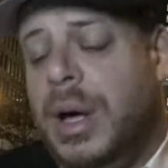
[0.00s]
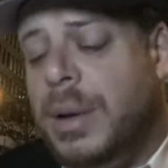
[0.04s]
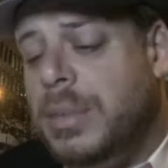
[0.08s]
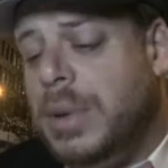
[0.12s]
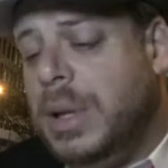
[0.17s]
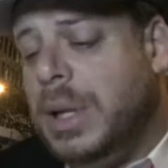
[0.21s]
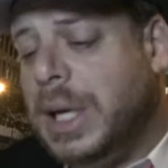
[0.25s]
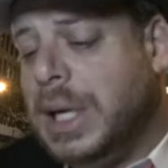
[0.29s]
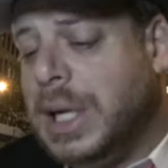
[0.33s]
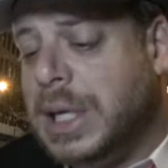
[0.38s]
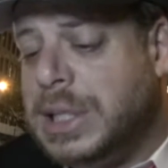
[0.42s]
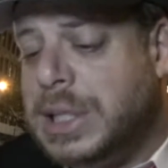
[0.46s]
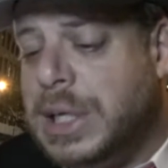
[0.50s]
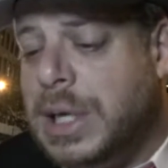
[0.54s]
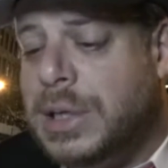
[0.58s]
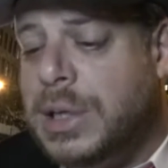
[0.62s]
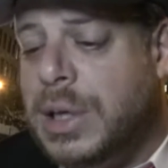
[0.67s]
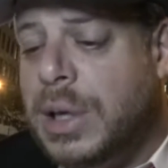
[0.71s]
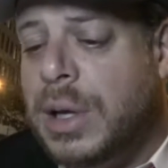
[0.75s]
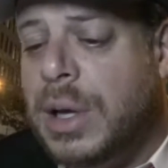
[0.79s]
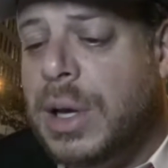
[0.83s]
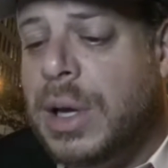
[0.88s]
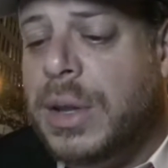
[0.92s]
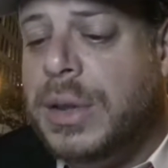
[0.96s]
like I said,
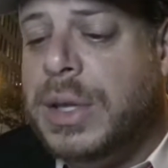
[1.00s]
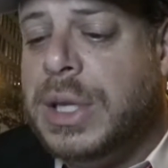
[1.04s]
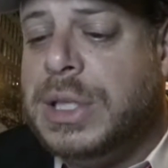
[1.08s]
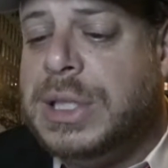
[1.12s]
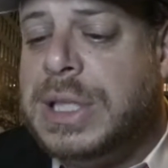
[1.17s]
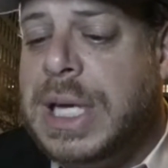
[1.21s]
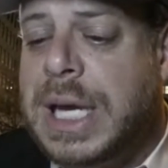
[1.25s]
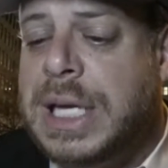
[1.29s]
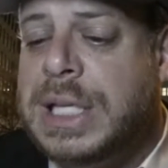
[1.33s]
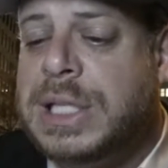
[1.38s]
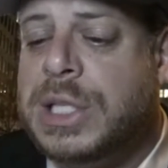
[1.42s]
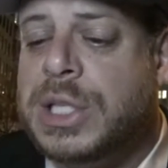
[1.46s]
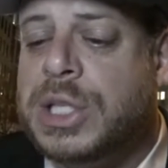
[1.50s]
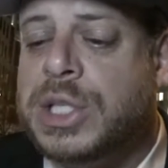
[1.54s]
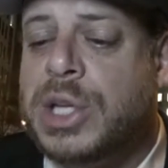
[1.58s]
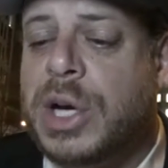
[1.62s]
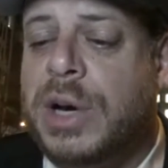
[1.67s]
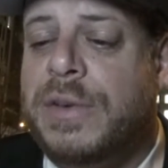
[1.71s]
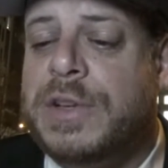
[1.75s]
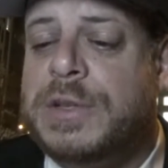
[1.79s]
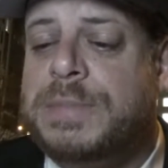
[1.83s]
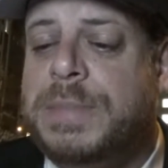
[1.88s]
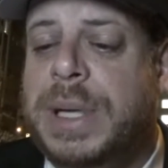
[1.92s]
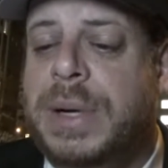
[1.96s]
the dates and
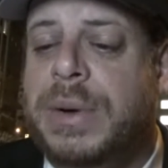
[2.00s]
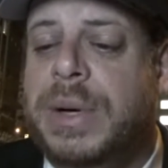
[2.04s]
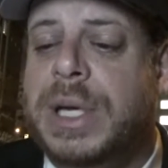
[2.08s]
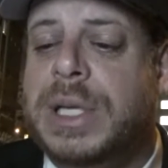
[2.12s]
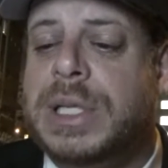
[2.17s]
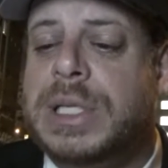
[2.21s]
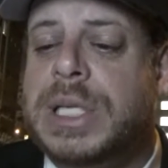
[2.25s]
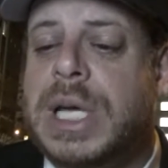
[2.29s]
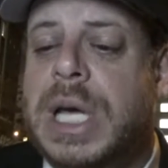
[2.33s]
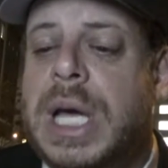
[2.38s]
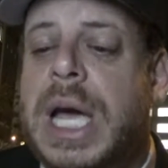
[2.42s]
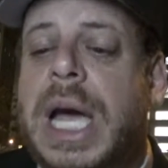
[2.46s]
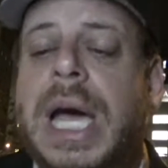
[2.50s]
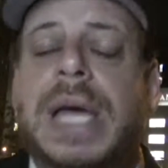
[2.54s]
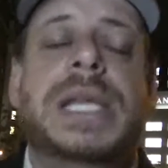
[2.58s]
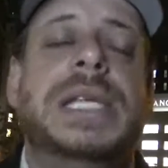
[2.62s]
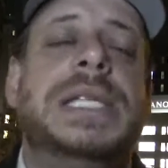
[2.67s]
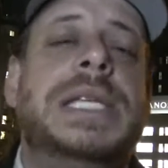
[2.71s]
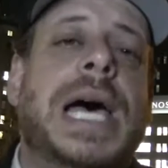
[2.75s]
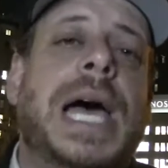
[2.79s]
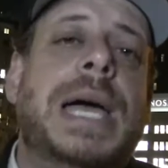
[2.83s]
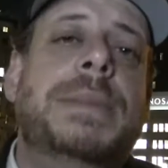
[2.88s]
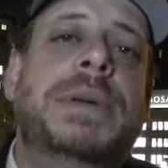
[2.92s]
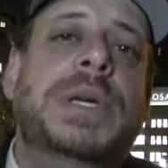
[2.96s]
service periods and the
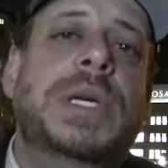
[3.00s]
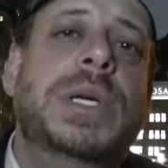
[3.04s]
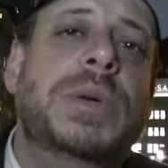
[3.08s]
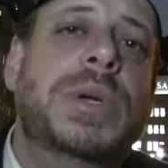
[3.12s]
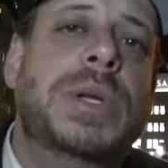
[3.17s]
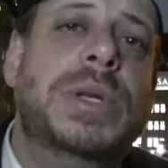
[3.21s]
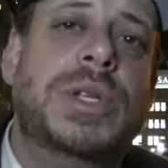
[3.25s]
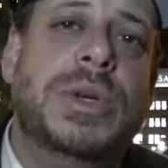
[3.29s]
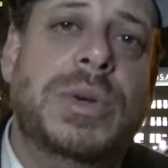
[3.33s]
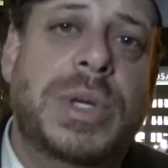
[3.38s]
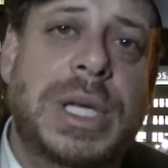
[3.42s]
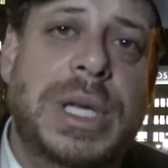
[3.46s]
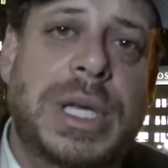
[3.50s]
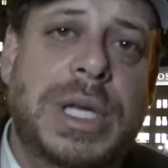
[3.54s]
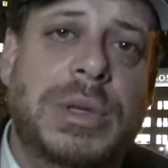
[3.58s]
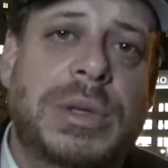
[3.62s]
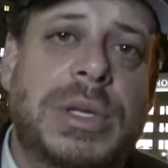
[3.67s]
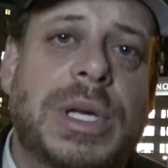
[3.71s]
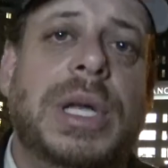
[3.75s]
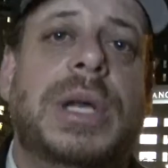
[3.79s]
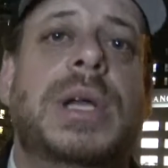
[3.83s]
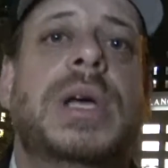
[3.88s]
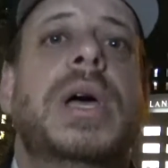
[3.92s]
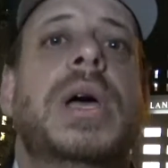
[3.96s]
type of duty that you
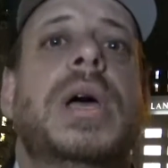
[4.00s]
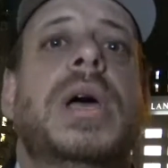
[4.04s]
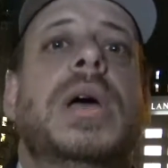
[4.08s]
did.